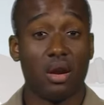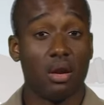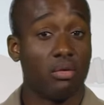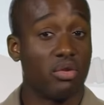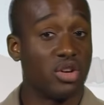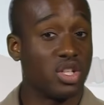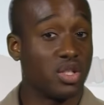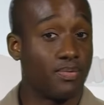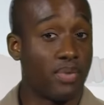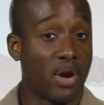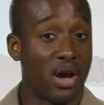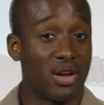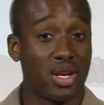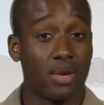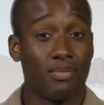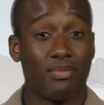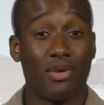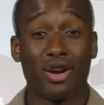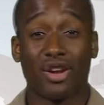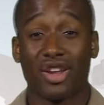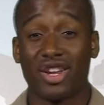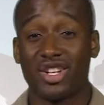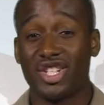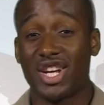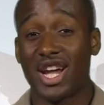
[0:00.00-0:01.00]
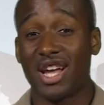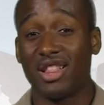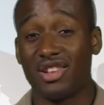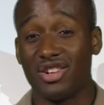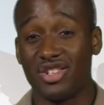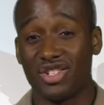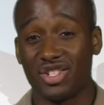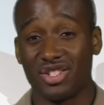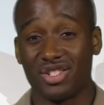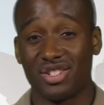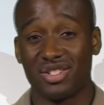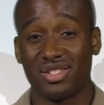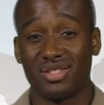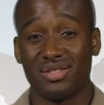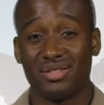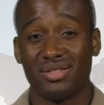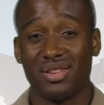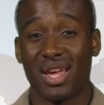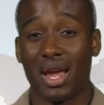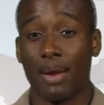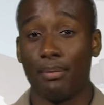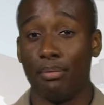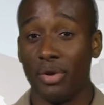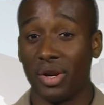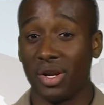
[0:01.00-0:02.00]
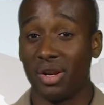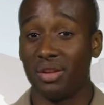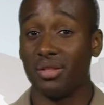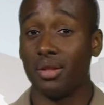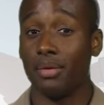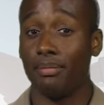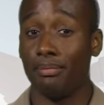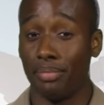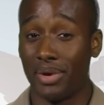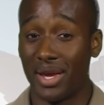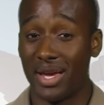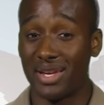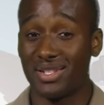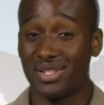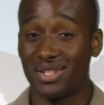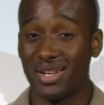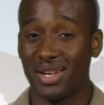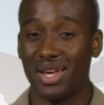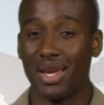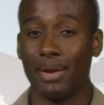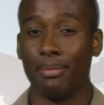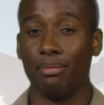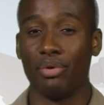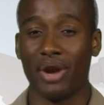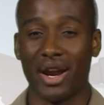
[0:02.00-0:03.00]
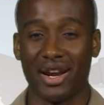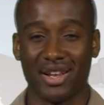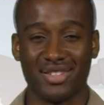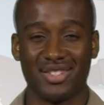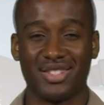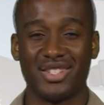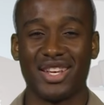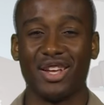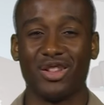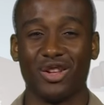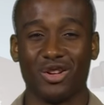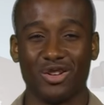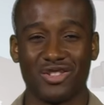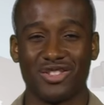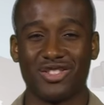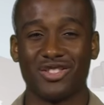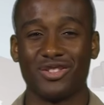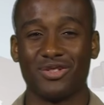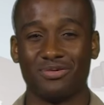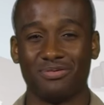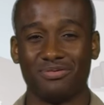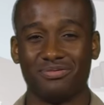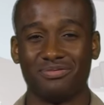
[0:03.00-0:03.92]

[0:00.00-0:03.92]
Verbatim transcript: respond to market challenges, and bring in the best and brightest sailors.